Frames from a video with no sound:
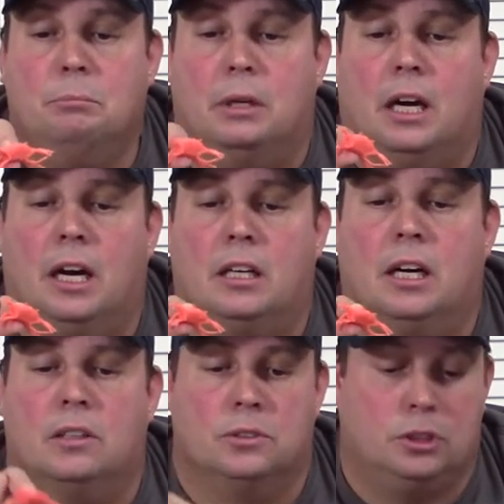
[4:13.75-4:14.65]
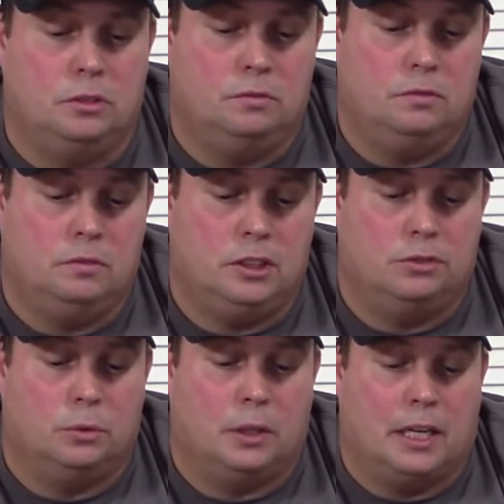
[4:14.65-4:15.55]
but uh, colors, at
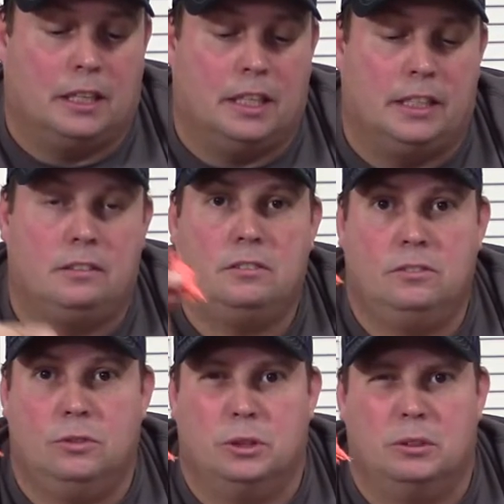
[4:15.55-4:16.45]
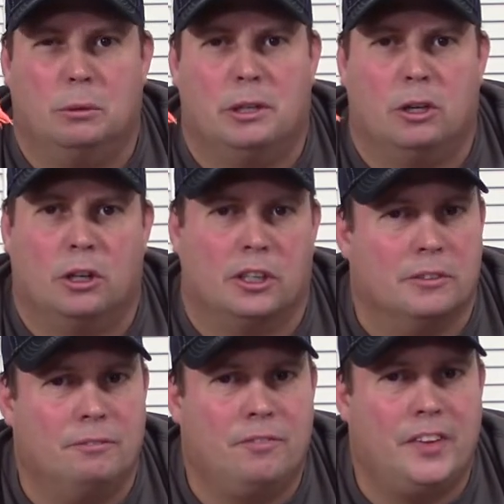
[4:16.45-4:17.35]
least for what I'd like, which was a little bit darker.